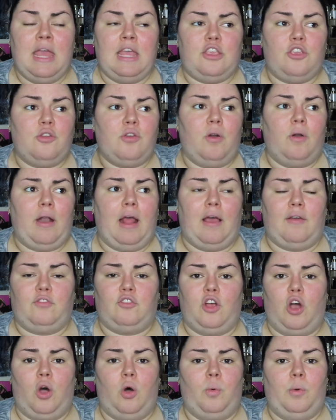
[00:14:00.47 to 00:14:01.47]
You don't have
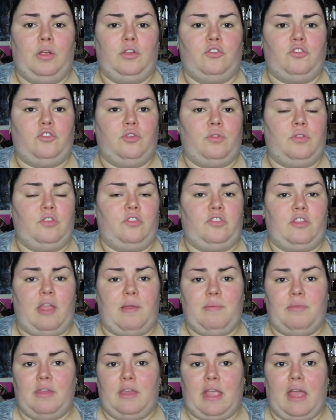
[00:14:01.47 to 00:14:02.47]
to always do the
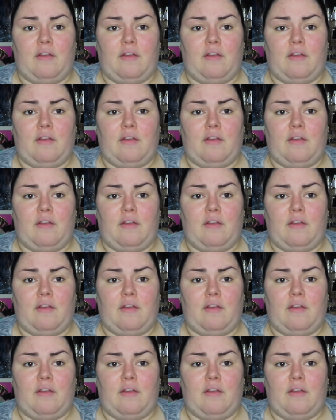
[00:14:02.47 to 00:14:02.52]
same thing